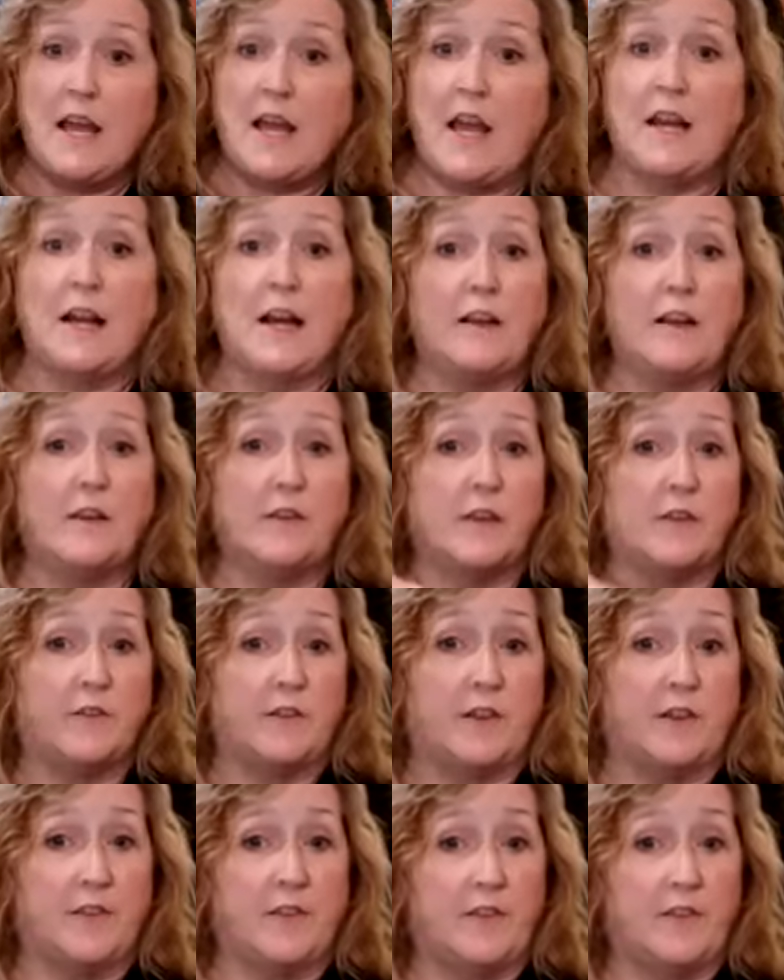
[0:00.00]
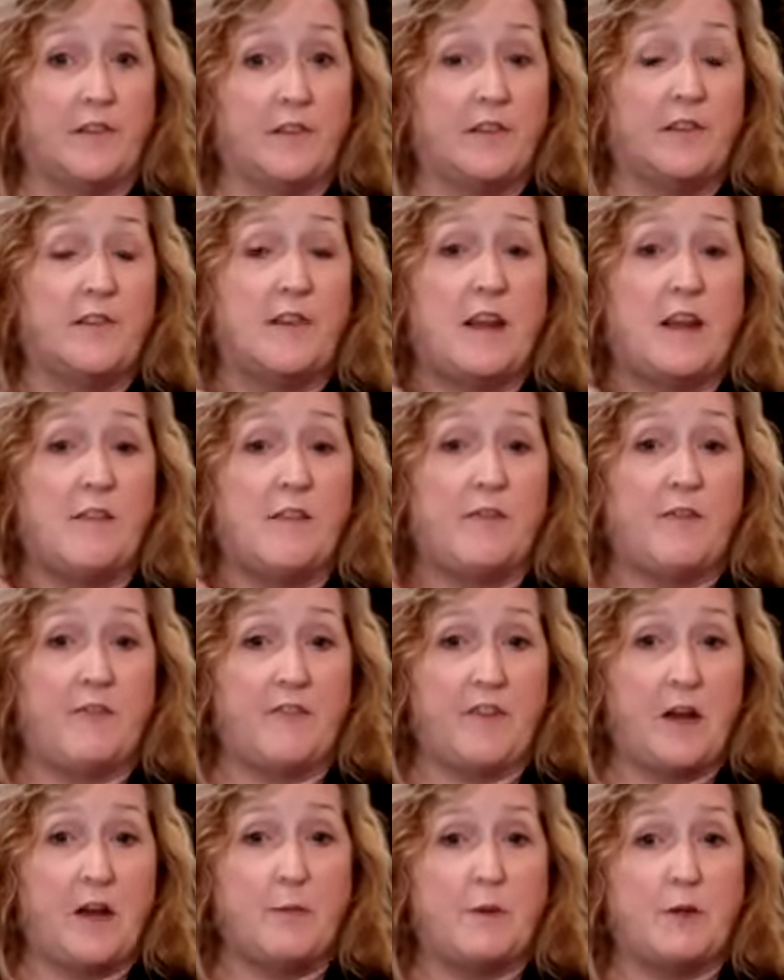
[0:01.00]
And I love this. This is a
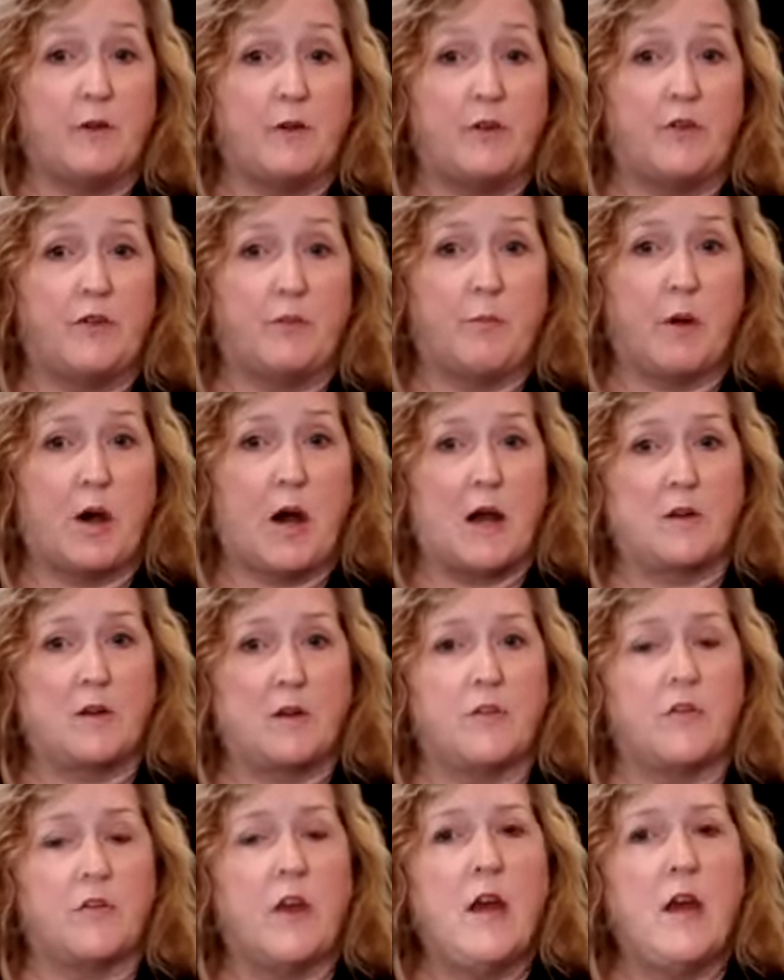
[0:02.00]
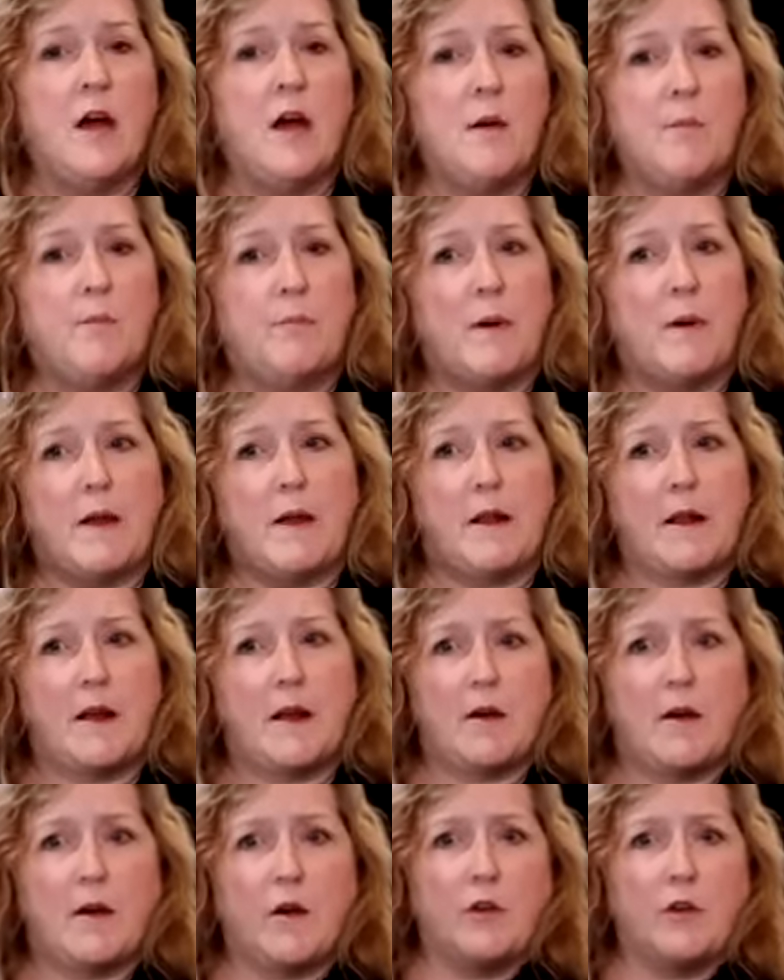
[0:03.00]
fabulous box. But
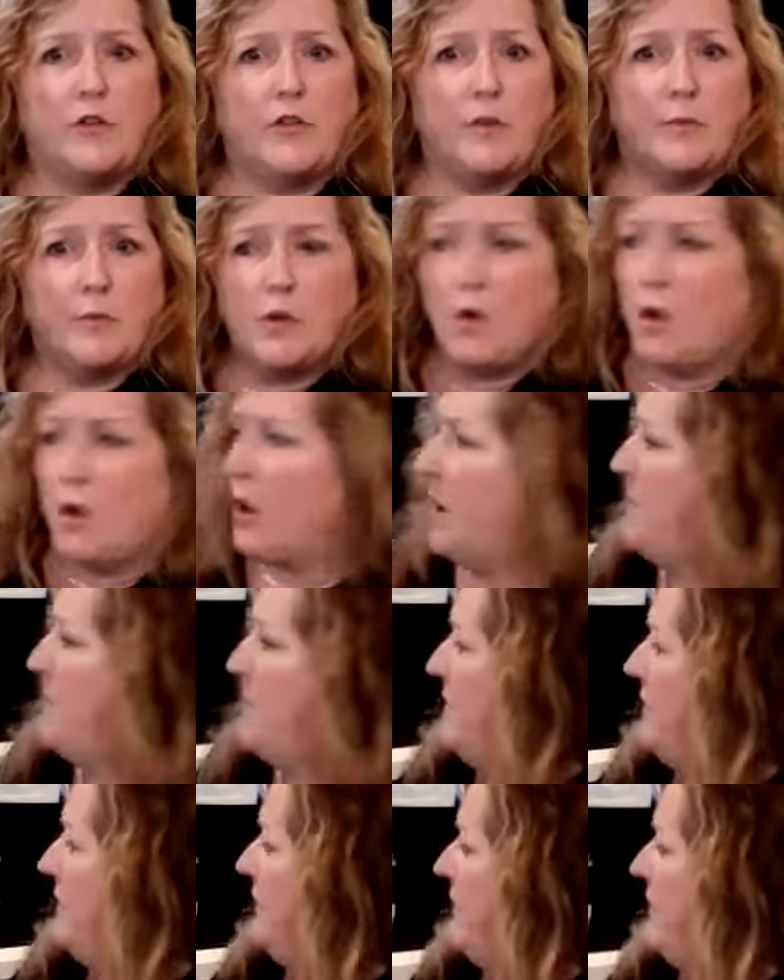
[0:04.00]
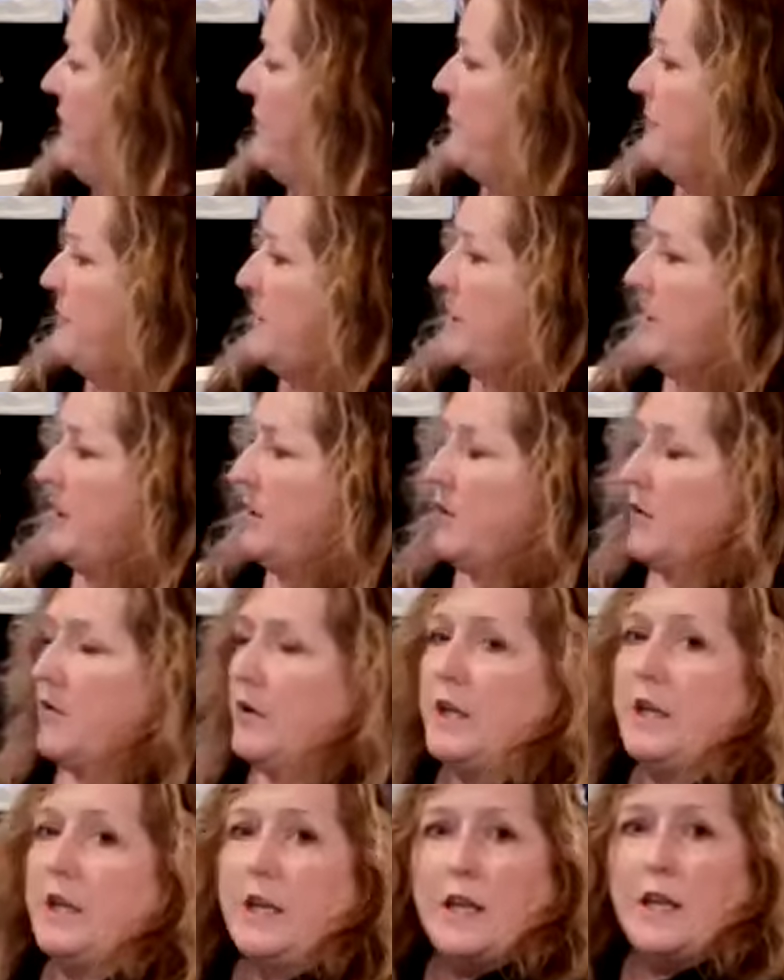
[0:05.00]
some comments I've been
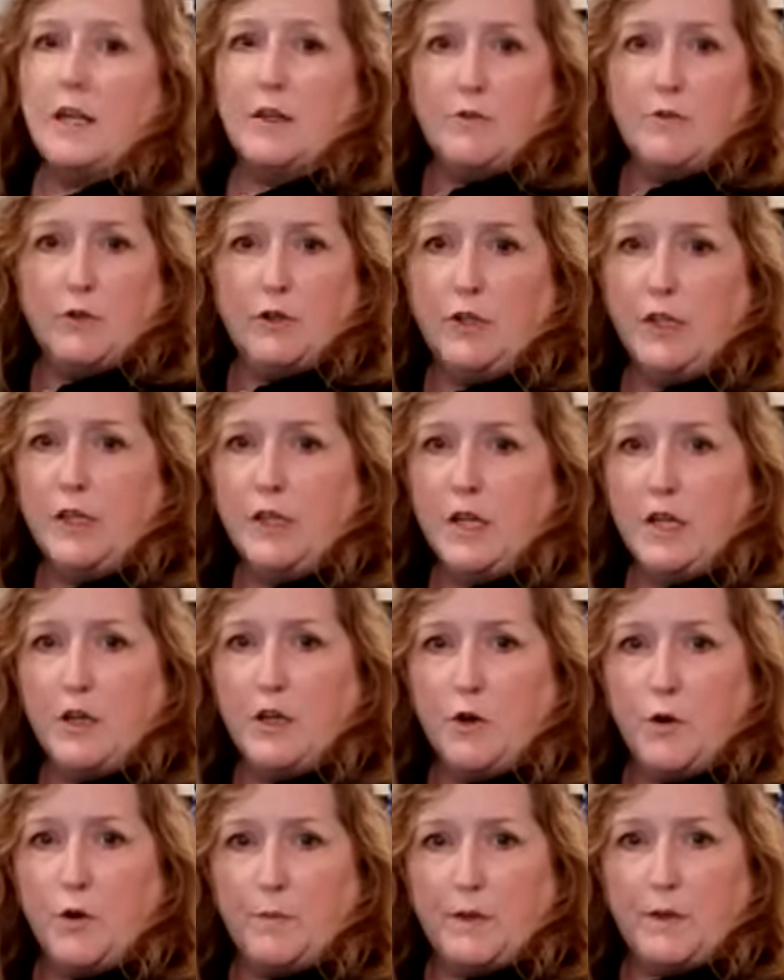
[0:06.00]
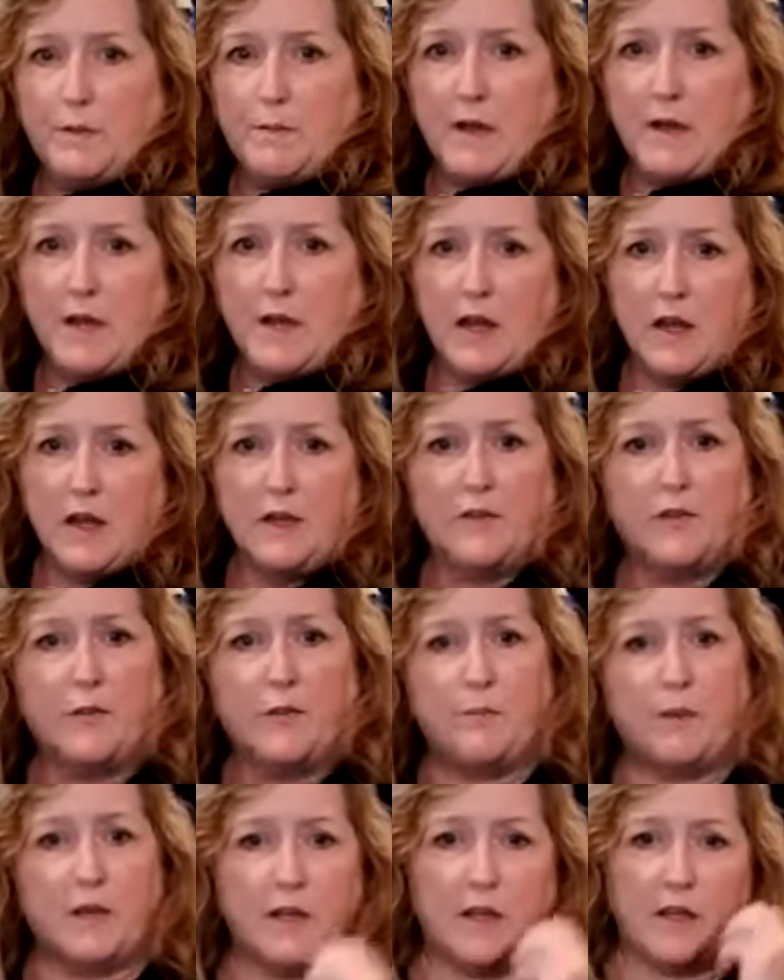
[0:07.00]
hearing, and it really kind of opened my eyes a
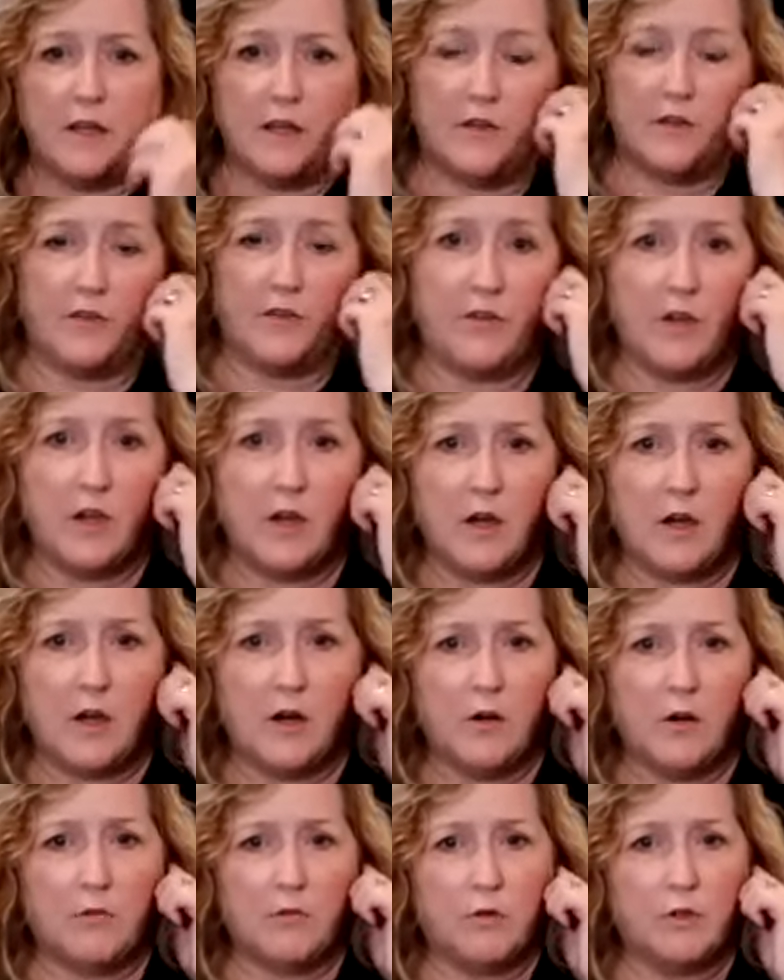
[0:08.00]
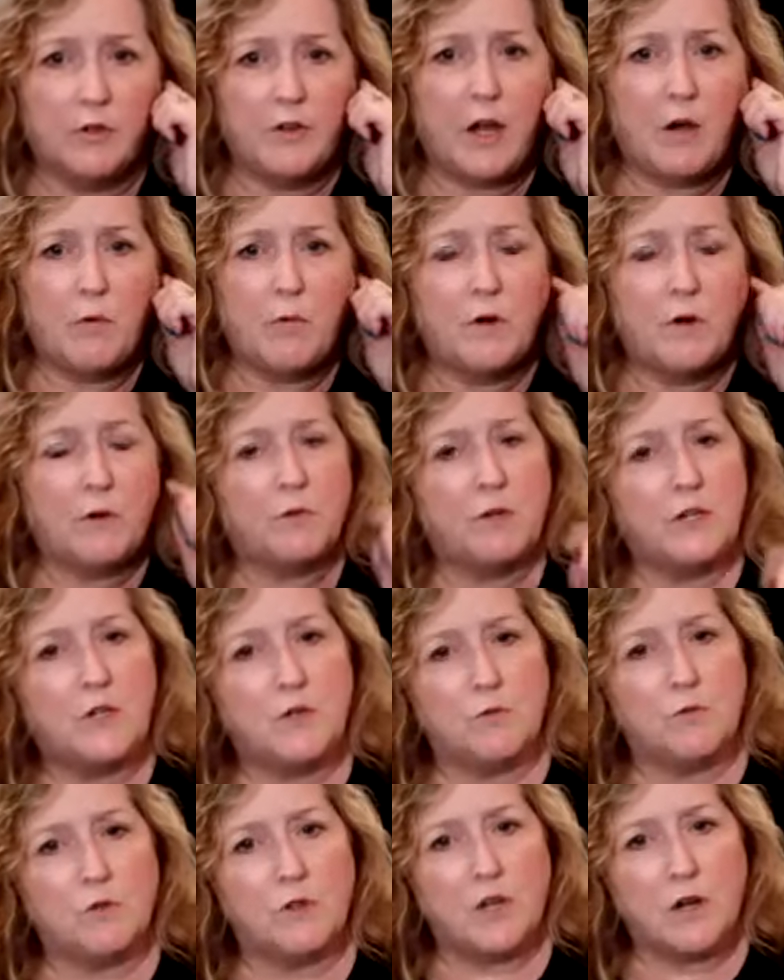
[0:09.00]
bit, is, well, now what do we do
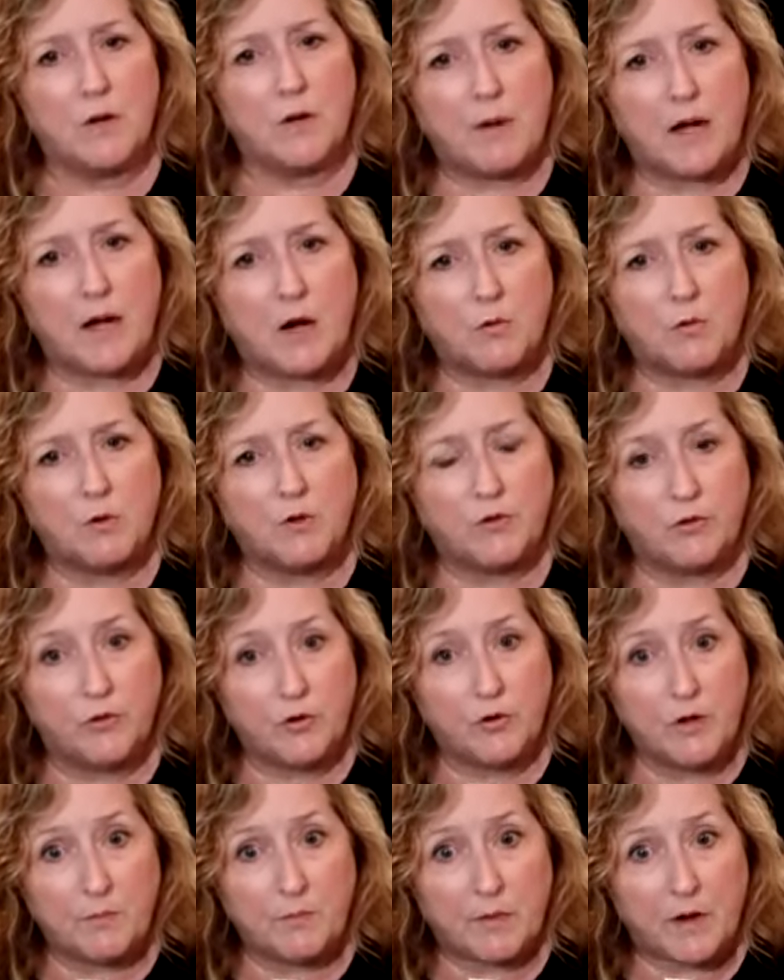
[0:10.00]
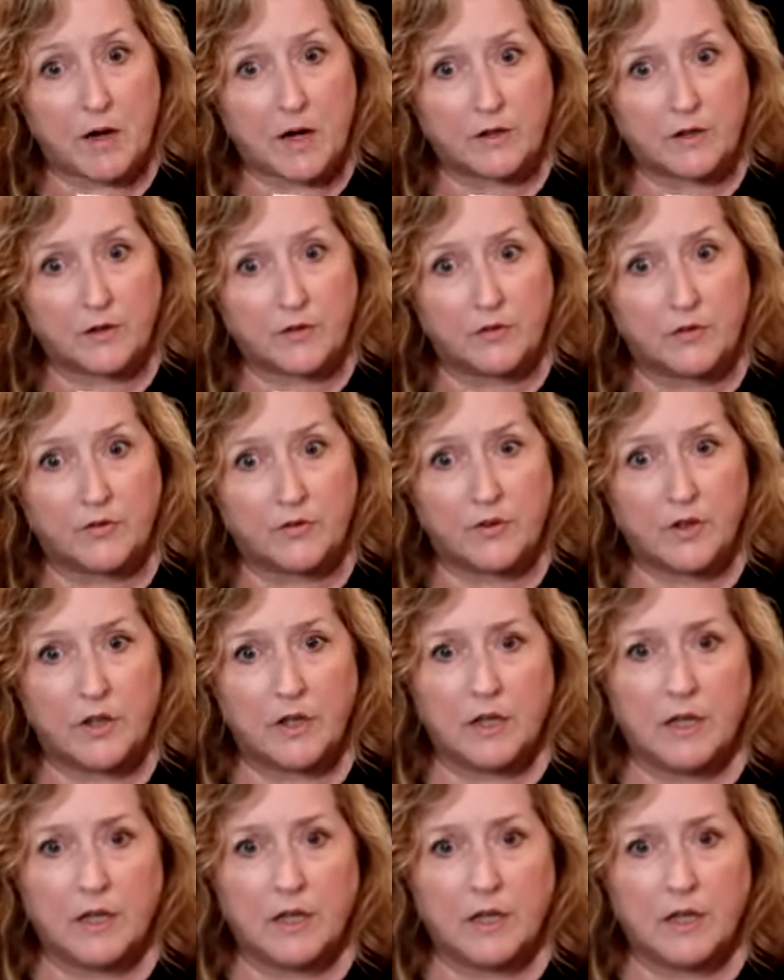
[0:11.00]
with our power sort box?